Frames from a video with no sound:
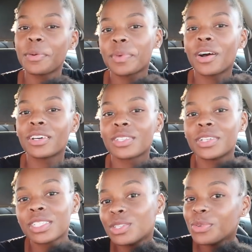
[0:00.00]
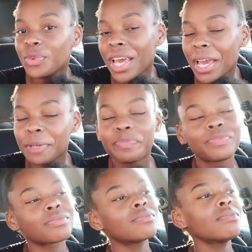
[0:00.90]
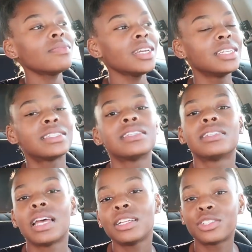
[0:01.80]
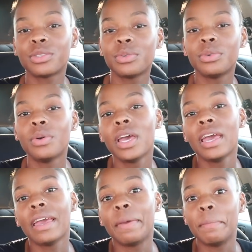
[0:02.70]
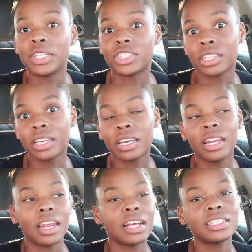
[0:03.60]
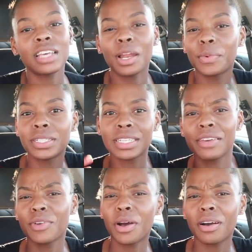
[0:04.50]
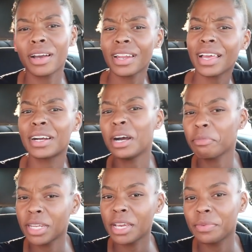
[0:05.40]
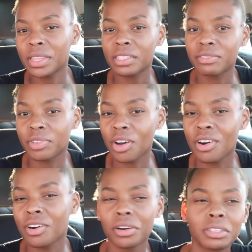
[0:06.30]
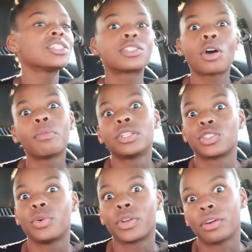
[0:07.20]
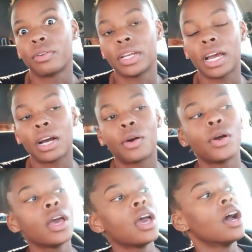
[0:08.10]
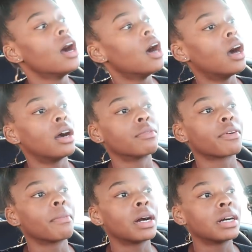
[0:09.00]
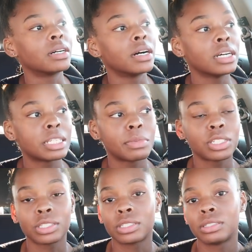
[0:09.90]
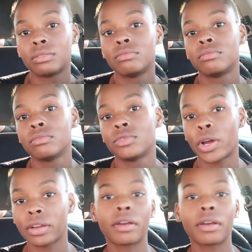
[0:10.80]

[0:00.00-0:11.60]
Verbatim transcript: y'all so it's a new day this is day two in michigan and i just kind of wanted to give y'all kind of like an update with this vlog there's just so much going on right now uh, from my husband's great